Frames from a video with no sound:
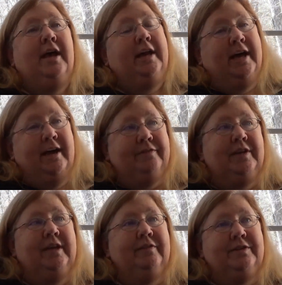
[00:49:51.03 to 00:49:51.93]
and I have to
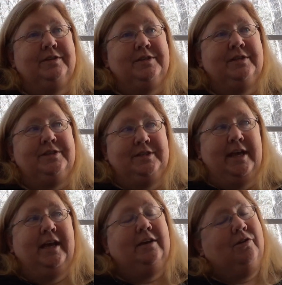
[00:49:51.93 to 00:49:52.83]
give it to the, the
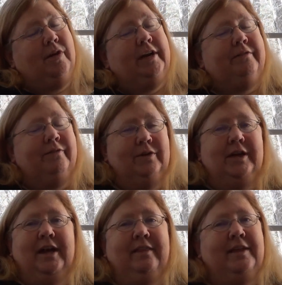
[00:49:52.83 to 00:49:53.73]
state credit for a
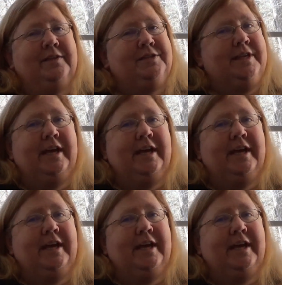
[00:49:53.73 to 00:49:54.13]
lot of that. The mm-hmm.